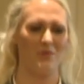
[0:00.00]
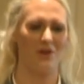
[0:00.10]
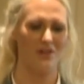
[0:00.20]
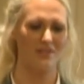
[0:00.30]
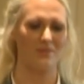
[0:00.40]
but
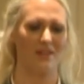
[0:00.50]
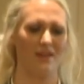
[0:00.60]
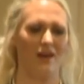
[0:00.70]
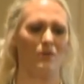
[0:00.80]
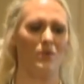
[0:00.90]

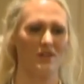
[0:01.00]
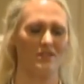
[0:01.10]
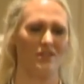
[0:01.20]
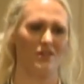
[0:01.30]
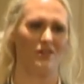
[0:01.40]
ultimately I want
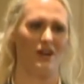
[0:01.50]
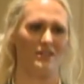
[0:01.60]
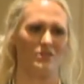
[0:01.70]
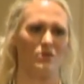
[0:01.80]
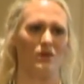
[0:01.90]
to go to
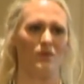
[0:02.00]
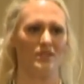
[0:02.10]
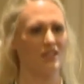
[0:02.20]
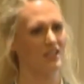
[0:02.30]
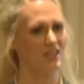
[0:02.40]
grad school, I want
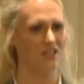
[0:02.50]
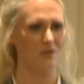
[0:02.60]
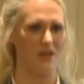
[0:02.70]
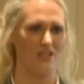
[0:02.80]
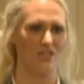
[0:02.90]
to continue
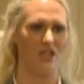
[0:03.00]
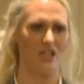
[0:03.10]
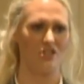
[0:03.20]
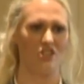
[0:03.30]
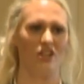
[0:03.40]
my
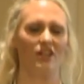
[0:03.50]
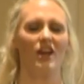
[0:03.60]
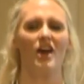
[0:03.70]
education.